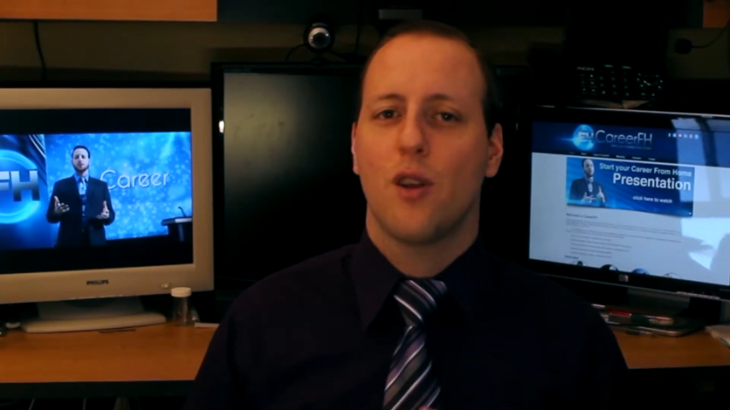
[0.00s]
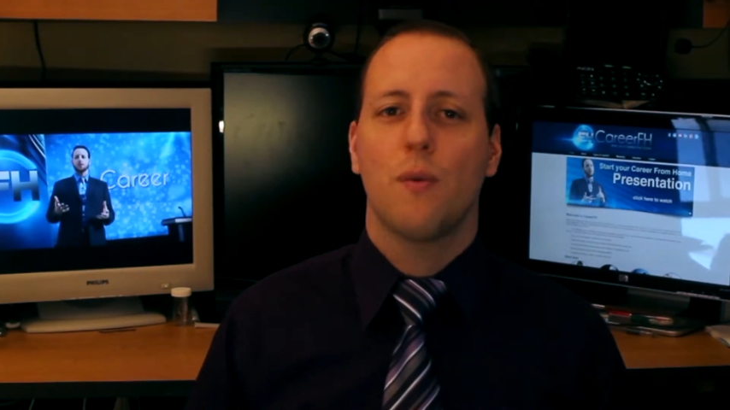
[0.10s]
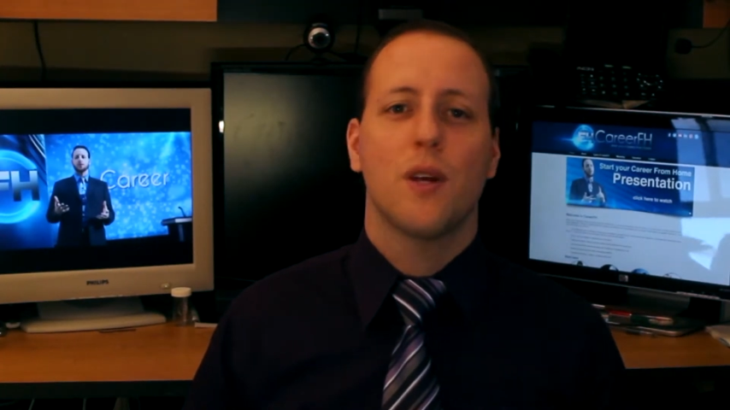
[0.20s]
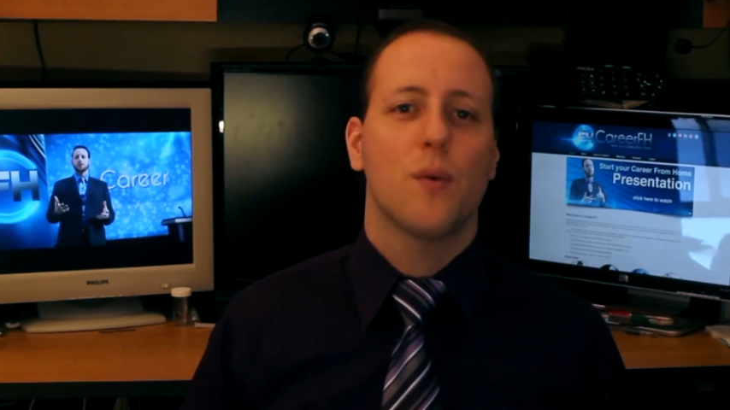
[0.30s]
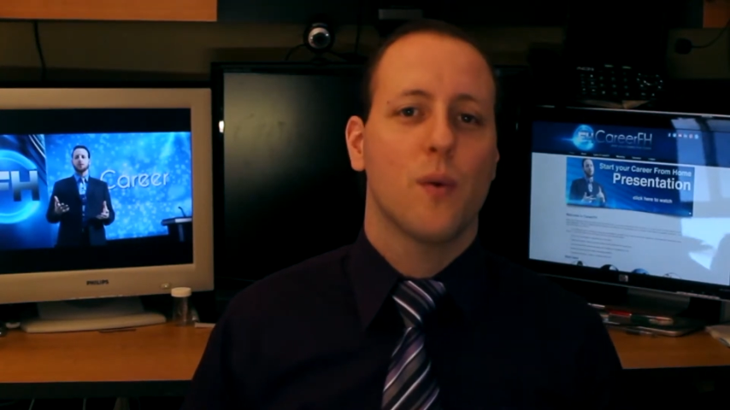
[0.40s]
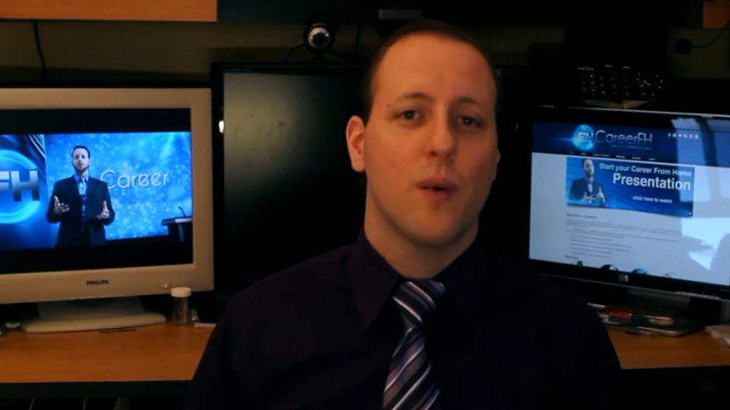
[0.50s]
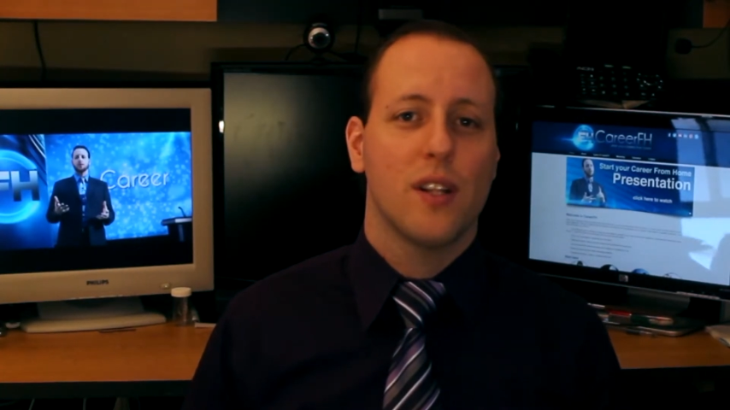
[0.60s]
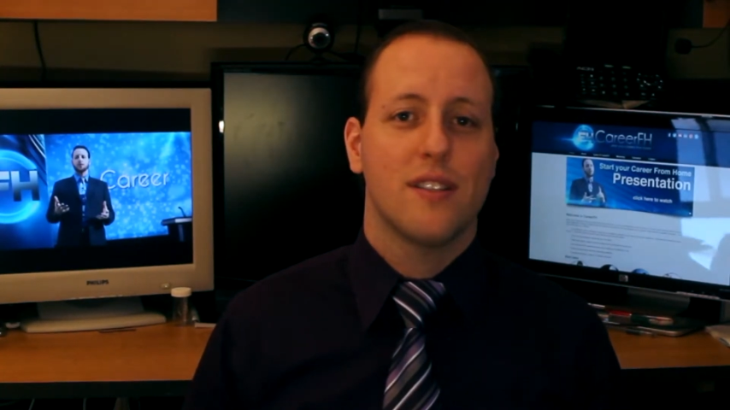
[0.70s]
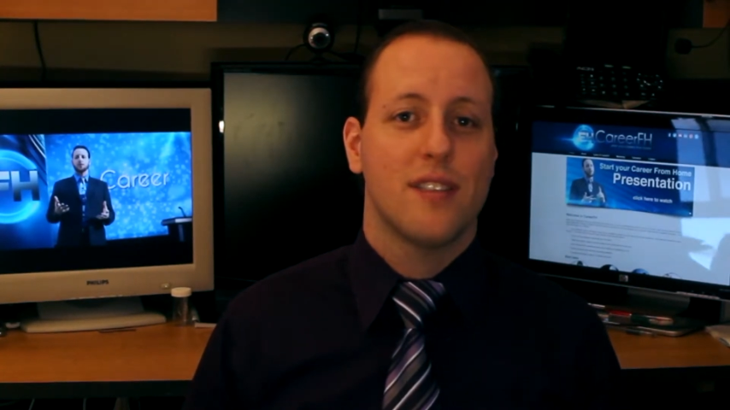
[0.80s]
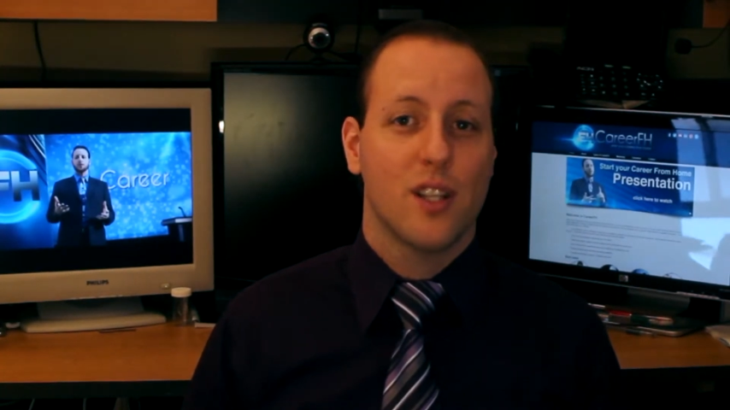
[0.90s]
nobody will want
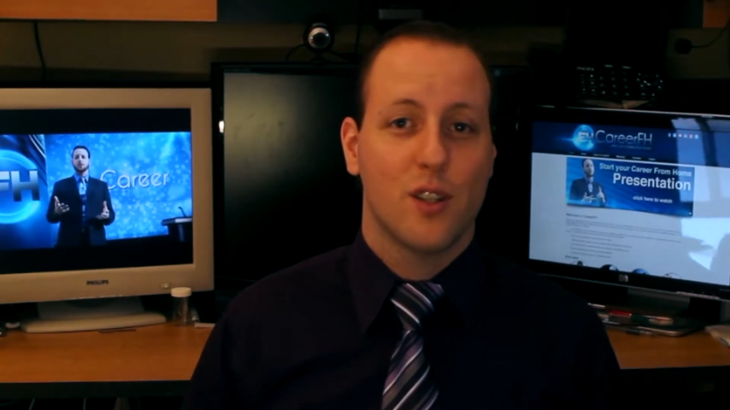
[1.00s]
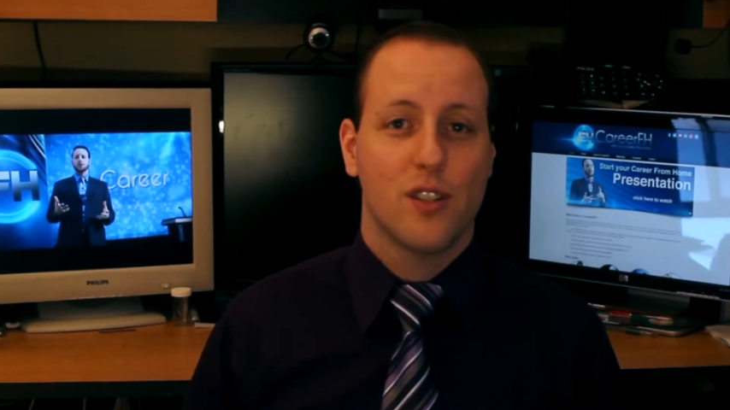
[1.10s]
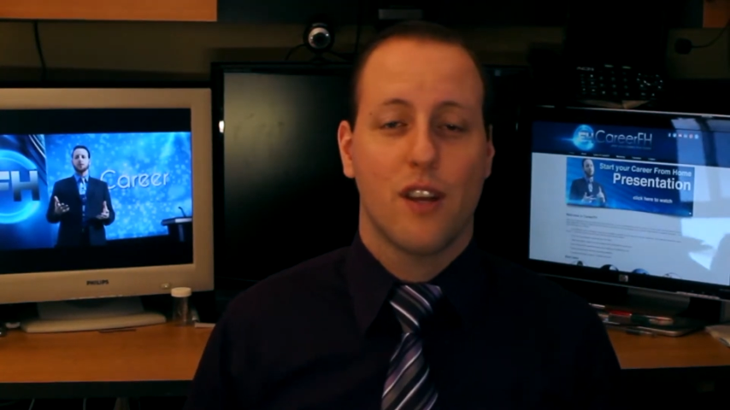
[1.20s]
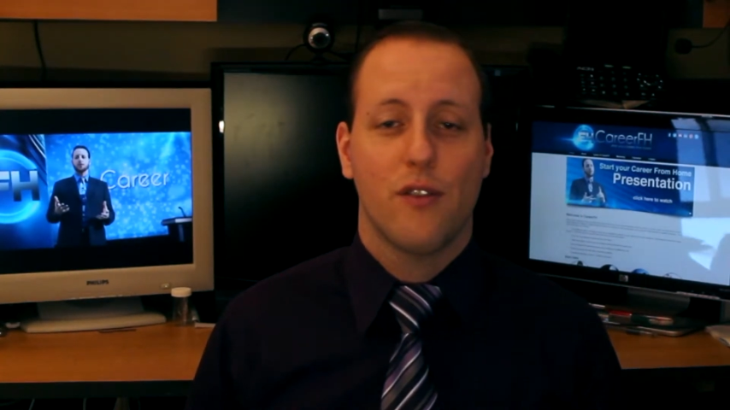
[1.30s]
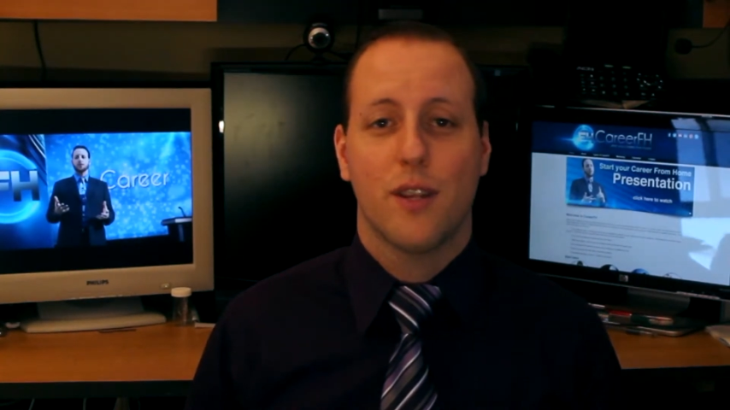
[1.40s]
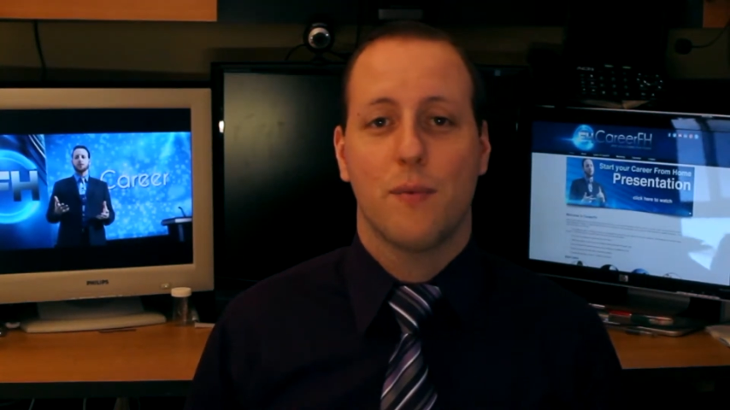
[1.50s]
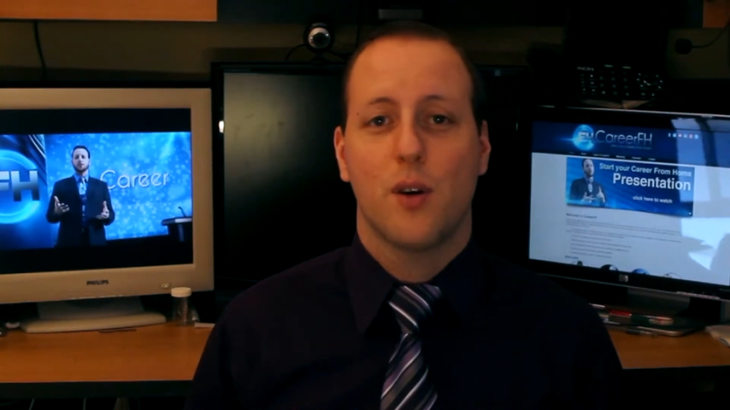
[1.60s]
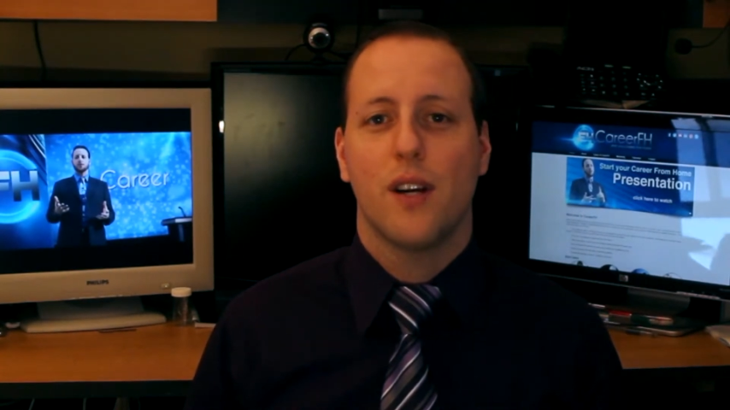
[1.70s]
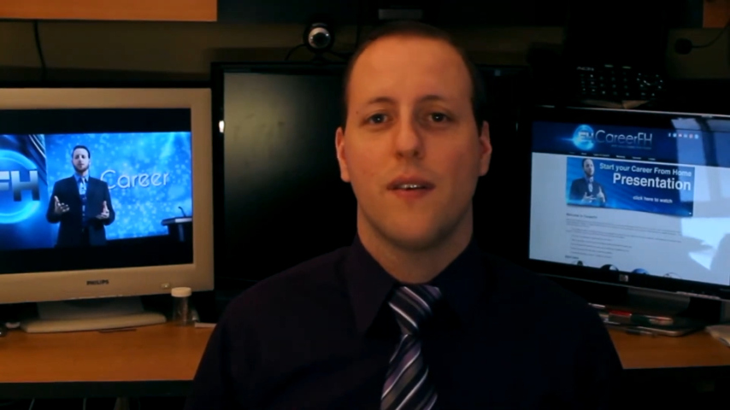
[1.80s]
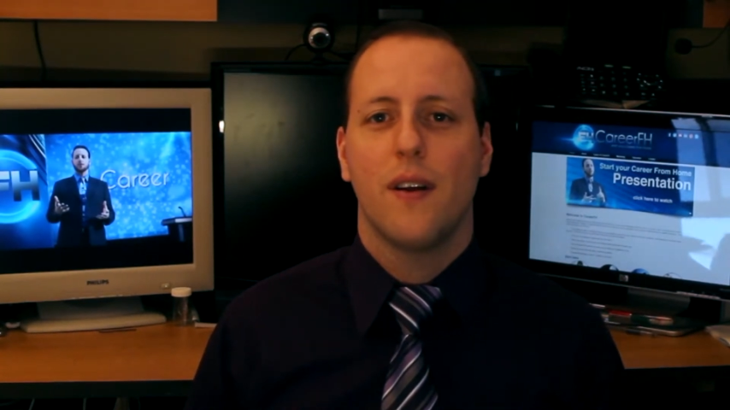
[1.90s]
to sell your stuff anymore.